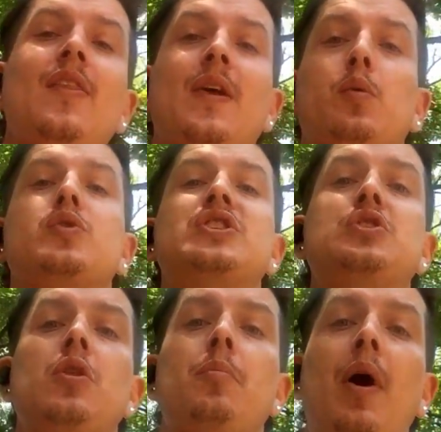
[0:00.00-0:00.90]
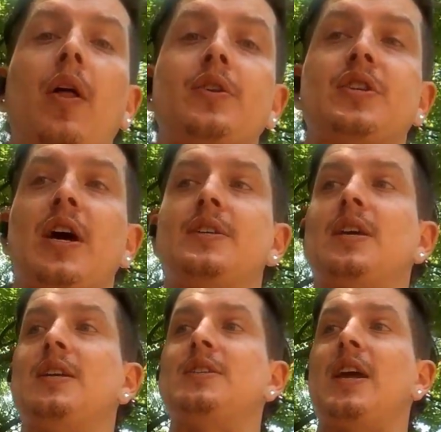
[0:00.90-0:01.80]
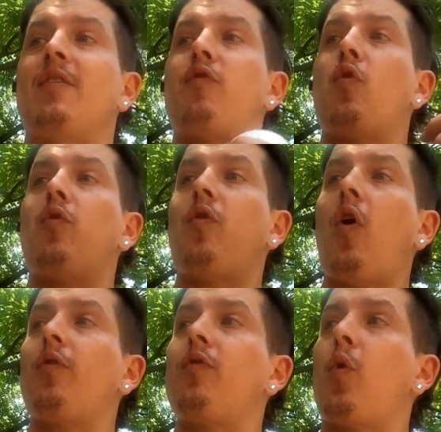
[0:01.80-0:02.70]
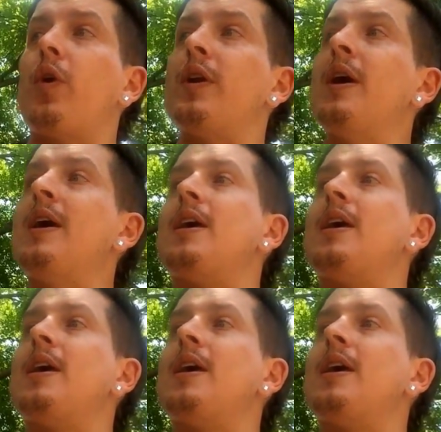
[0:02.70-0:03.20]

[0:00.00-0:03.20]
they will still apologize and take full fault for it.